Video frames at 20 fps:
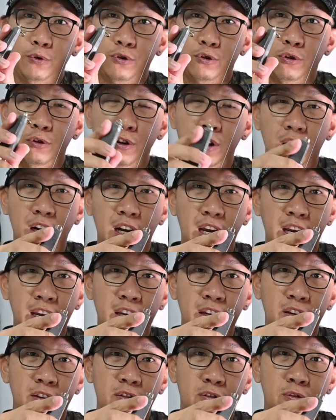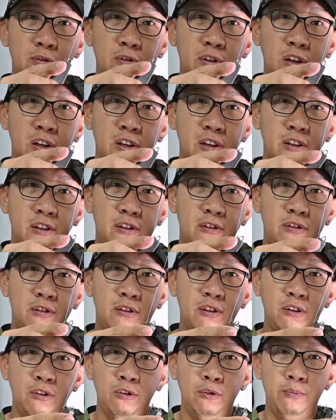through your line through the
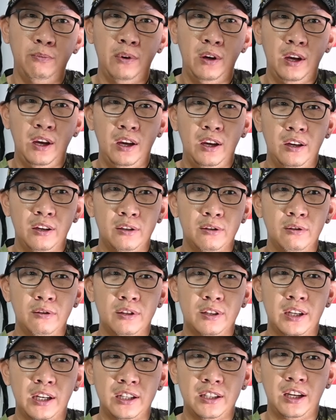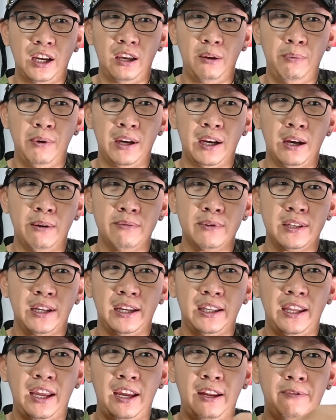loop, so such that it becomes
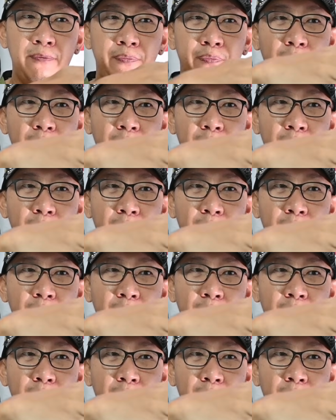like that.